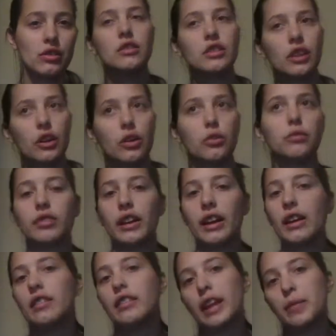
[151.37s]
So yeah,
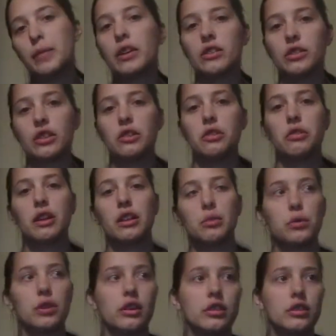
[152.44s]
naming her Cinderella
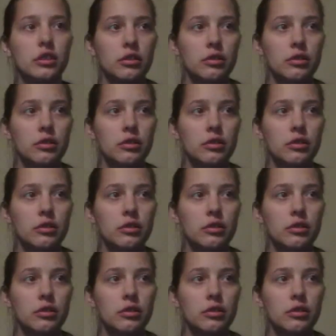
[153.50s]
worked.